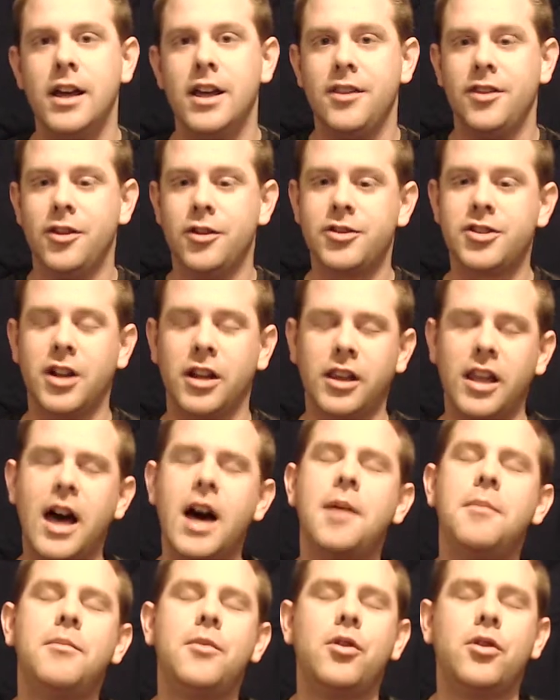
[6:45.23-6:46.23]
There's a
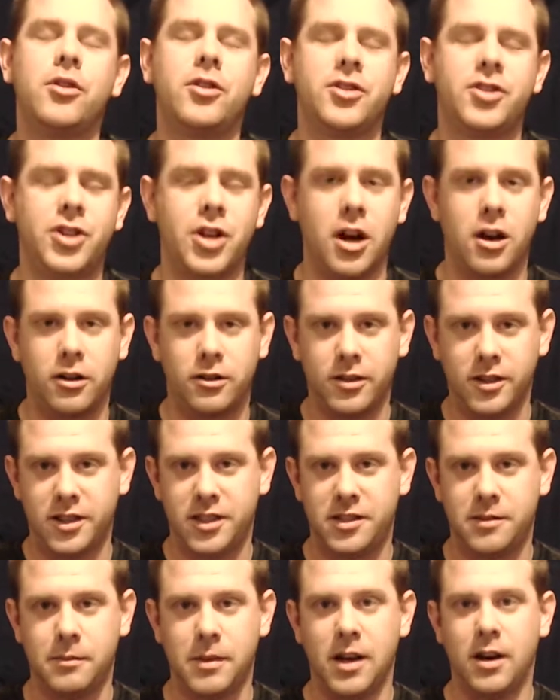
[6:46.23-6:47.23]
lot more chocolate
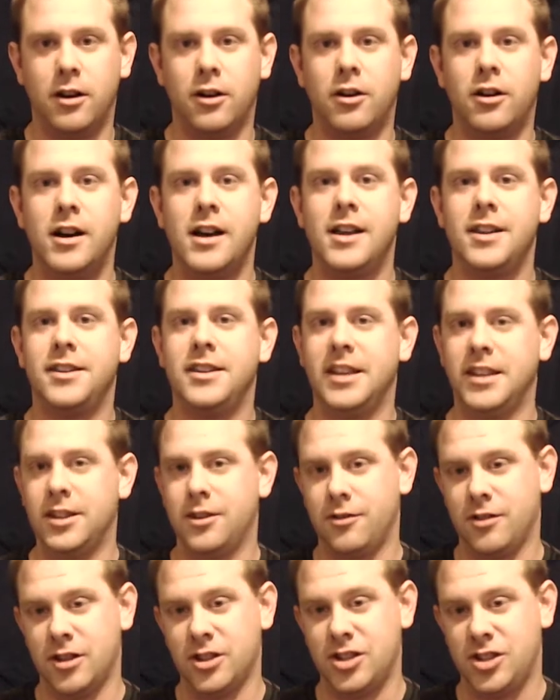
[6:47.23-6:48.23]
smell than
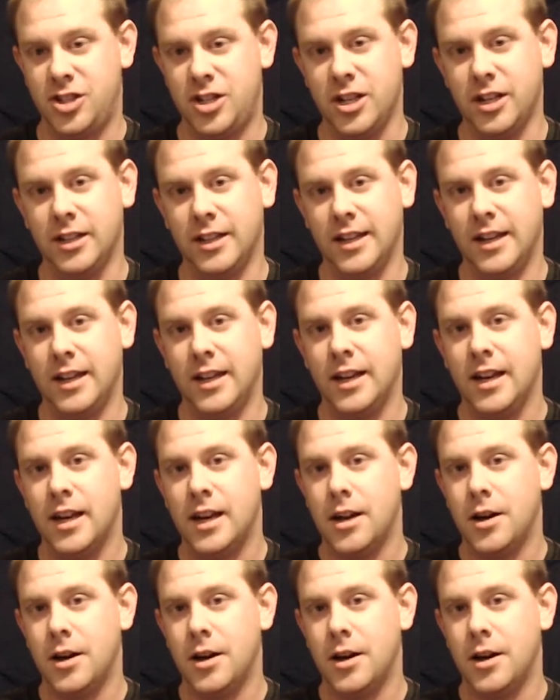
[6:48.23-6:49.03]
there is chili,